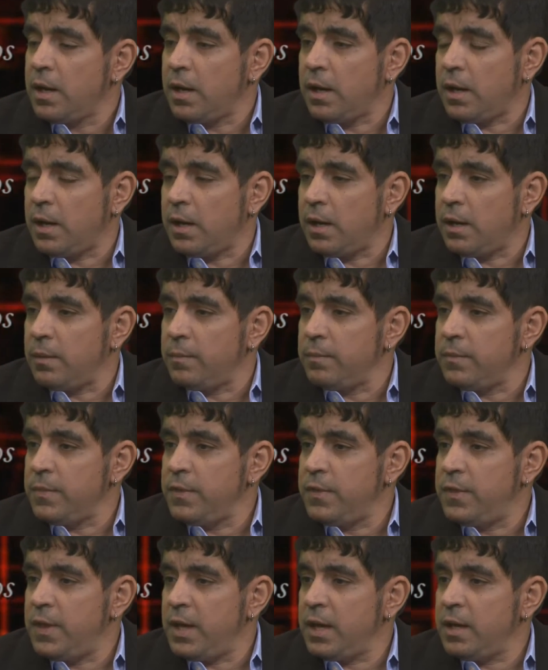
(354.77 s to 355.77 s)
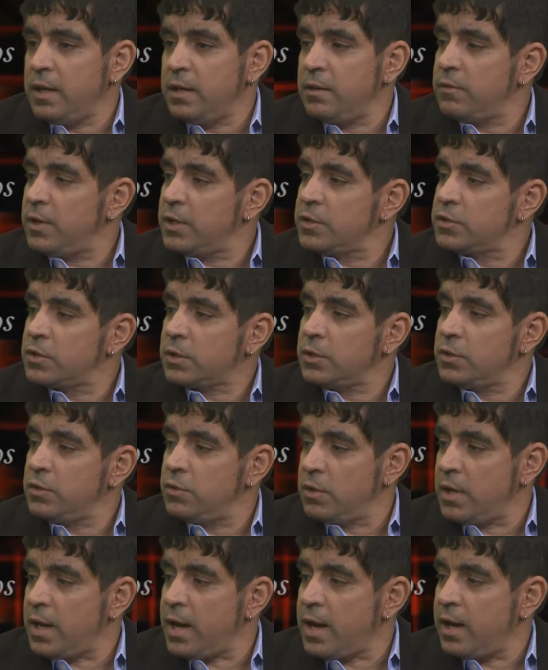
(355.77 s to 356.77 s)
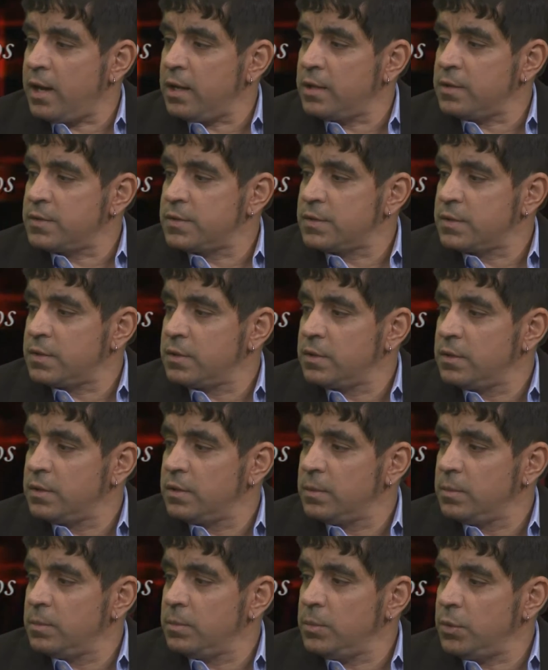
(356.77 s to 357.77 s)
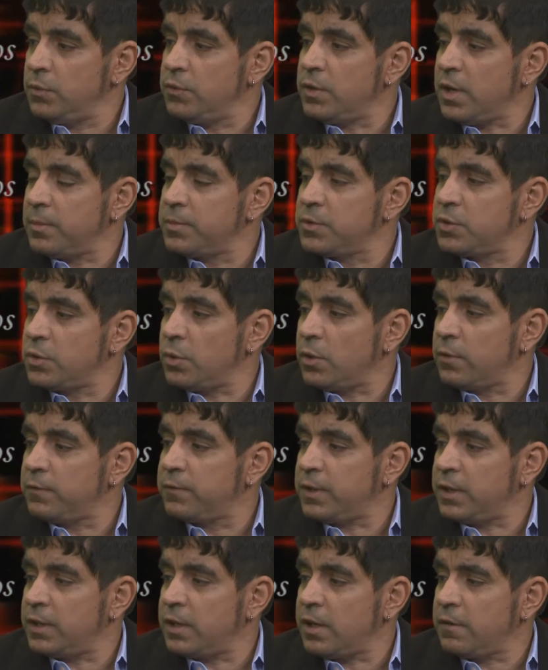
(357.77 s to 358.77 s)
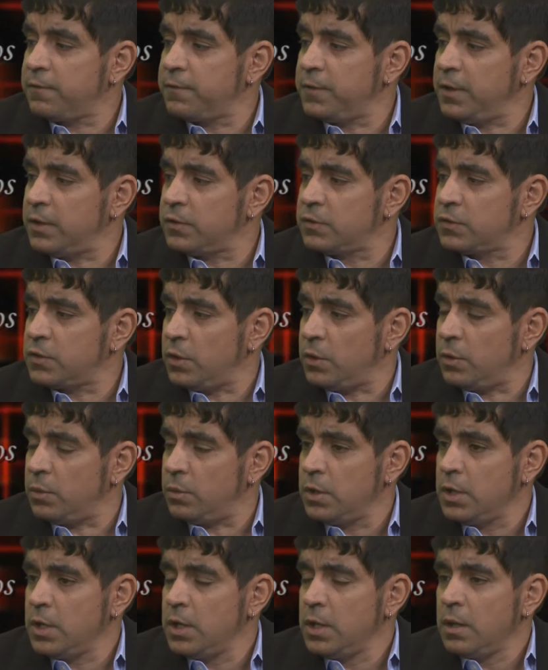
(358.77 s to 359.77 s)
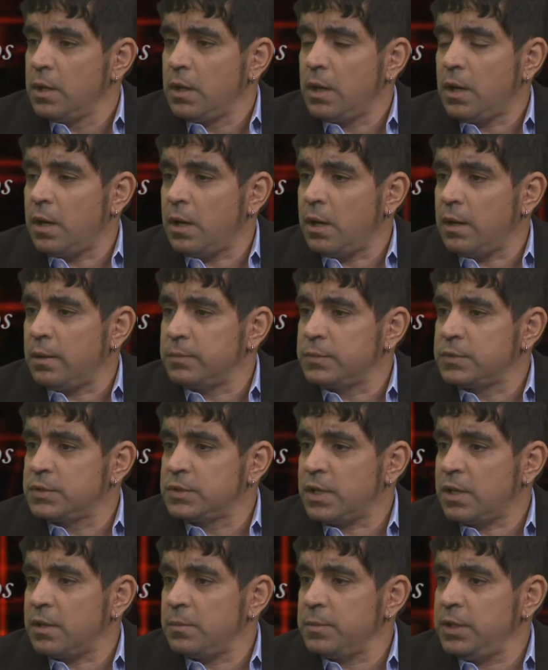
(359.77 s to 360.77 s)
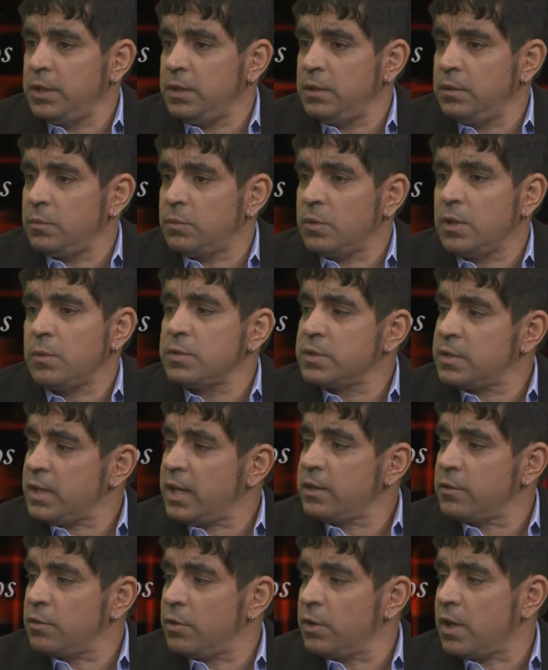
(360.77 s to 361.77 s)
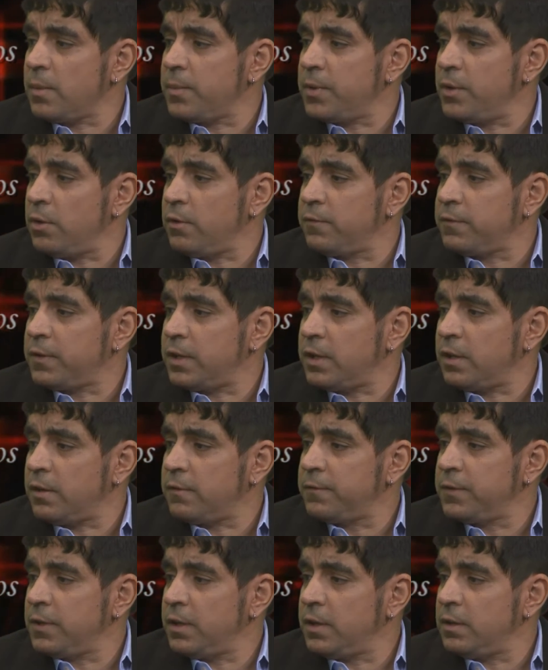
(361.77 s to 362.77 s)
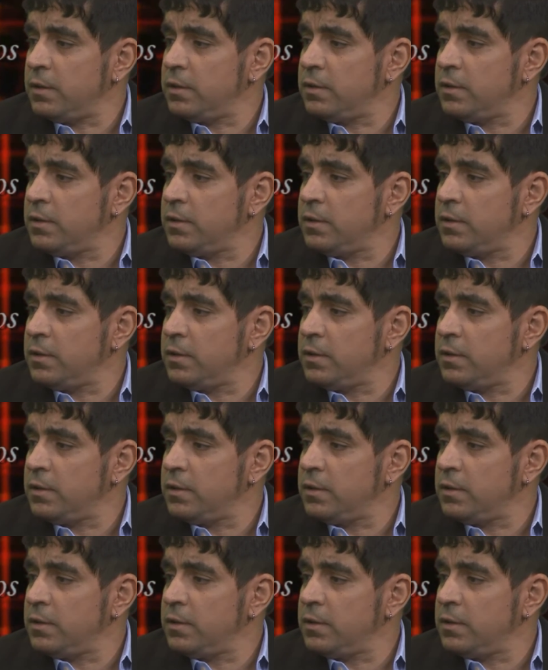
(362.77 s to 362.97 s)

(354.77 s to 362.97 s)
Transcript: Then eventually you guys moved up to North Philadelphia. So tell me what it was like growing up in North Philadelphia,